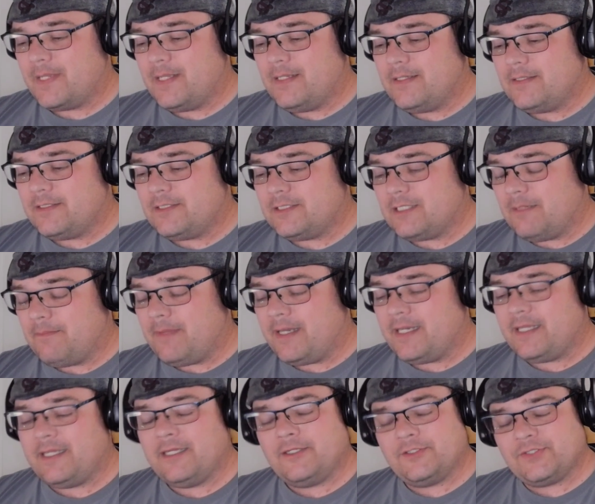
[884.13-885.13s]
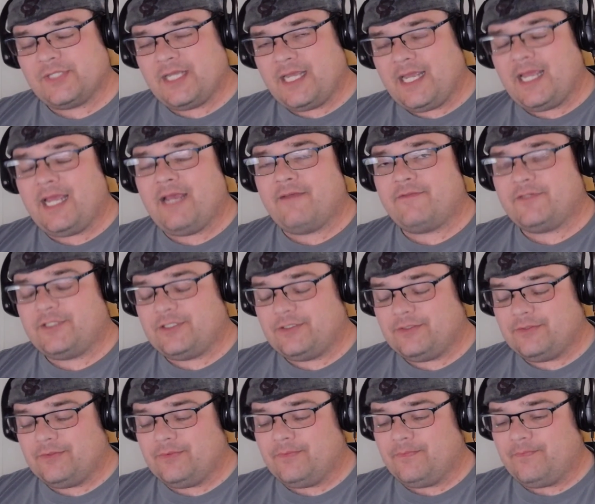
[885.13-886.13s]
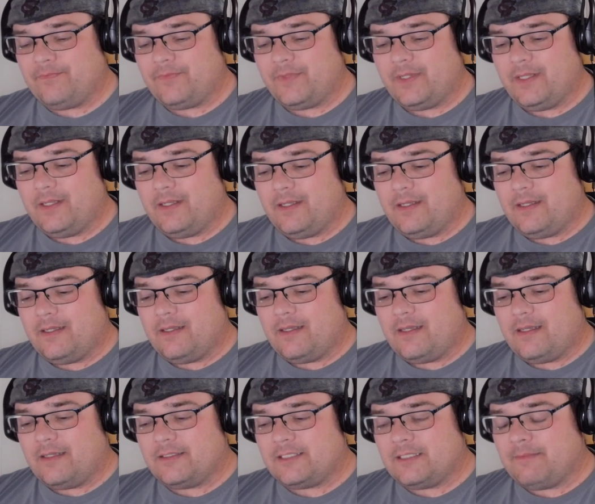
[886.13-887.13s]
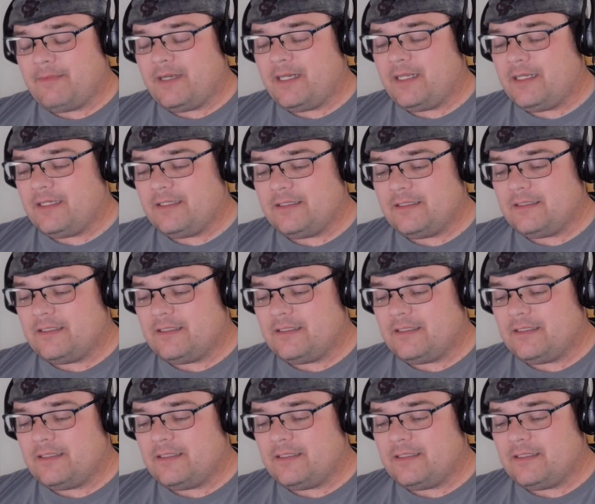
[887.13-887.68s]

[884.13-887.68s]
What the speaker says: Somebody else I have to thank